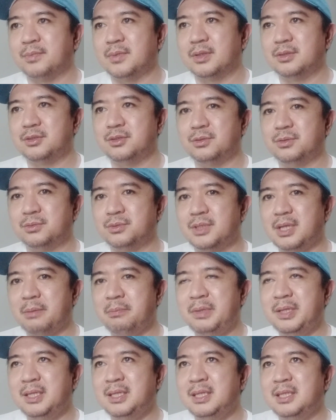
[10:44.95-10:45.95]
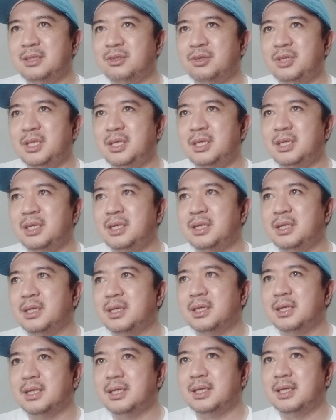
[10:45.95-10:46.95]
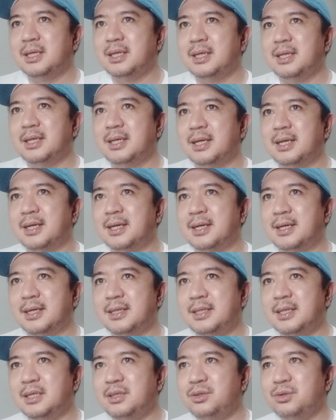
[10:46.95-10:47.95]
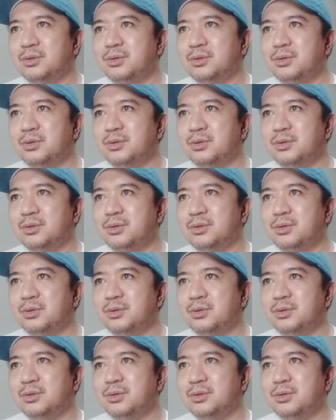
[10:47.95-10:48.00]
So, sabi dito ni ng